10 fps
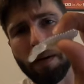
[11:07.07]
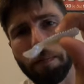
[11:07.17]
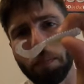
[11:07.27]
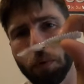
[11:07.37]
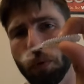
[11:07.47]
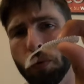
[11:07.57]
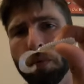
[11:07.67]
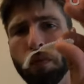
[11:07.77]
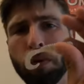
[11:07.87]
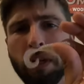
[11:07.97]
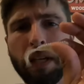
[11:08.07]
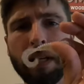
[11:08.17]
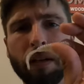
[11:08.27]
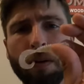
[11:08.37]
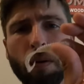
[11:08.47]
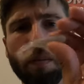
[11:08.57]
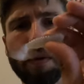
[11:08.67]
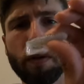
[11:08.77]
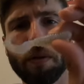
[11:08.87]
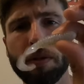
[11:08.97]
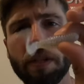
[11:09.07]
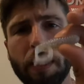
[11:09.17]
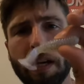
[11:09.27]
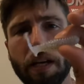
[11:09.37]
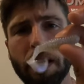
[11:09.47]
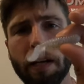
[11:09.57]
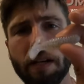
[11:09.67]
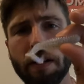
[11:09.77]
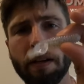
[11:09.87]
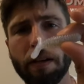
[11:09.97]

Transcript: blue flake almost, and